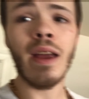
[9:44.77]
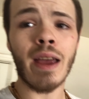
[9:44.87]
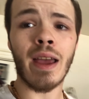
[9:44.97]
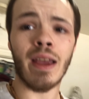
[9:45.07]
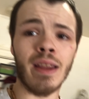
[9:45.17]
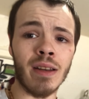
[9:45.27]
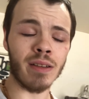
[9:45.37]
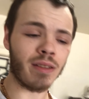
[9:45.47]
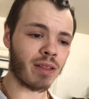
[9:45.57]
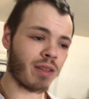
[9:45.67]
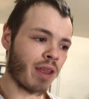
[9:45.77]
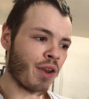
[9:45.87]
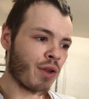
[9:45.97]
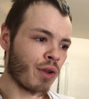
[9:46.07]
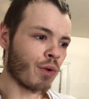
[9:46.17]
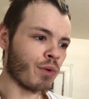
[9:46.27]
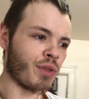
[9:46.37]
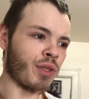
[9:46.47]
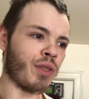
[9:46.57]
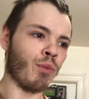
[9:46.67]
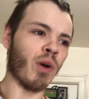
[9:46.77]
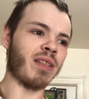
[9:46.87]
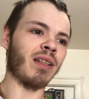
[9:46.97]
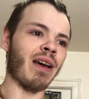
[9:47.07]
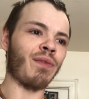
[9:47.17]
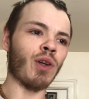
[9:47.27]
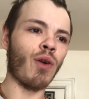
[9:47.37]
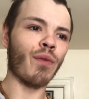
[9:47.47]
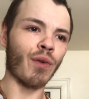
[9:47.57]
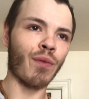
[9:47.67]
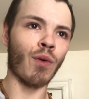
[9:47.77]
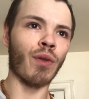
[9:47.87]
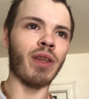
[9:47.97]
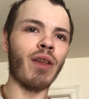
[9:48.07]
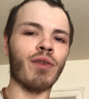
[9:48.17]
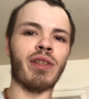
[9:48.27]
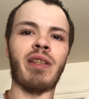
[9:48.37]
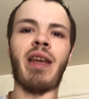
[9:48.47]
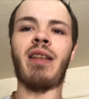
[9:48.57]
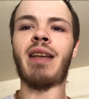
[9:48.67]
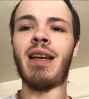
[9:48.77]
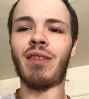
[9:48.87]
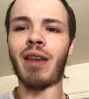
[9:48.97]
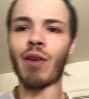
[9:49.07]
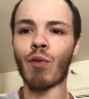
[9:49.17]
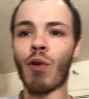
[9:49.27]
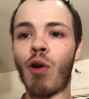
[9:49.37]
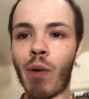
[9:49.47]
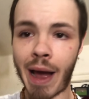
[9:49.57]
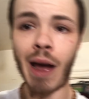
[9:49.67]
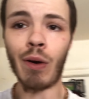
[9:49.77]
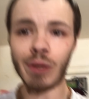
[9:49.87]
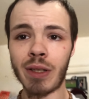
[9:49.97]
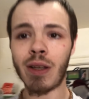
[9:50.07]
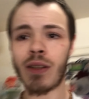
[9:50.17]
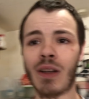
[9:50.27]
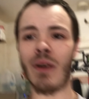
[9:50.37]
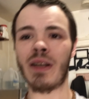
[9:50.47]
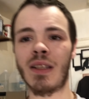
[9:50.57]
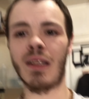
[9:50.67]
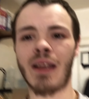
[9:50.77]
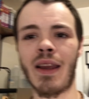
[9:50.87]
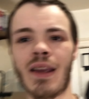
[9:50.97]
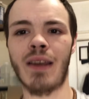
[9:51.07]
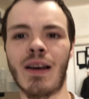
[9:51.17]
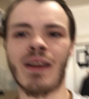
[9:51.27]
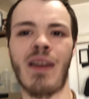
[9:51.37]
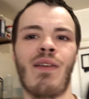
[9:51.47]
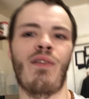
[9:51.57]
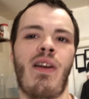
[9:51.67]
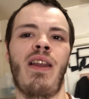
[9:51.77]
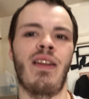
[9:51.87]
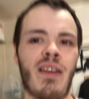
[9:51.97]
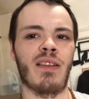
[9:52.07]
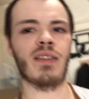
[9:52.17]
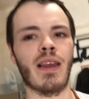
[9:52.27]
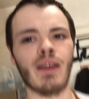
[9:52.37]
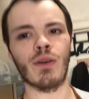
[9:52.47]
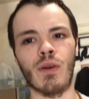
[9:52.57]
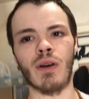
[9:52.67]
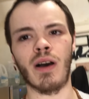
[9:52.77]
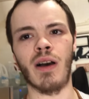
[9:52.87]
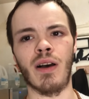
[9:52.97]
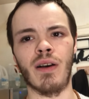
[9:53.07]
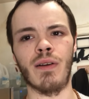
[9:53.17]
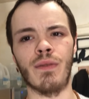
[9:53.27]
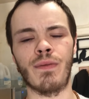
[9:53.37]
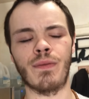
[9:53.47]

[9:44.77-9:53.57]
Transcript: and then you use what's left over for the other snakes as they grow out. So it's like a never-ending cycle of